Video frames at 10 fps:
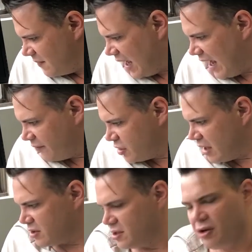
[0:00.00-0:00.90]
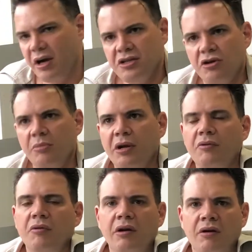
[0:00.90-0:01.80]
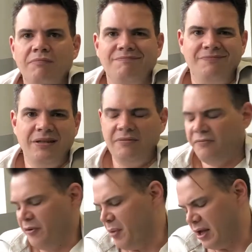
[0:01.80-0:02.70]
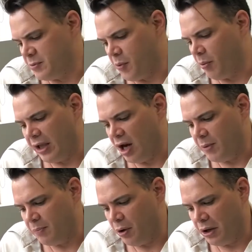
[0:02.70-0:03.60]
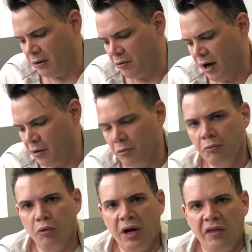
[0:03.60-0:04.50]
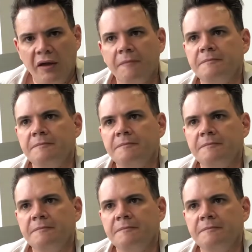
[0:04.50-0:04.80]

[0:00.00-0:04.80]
half chances in the race too, but it for me it's probably going to be Burning Crown or nothing.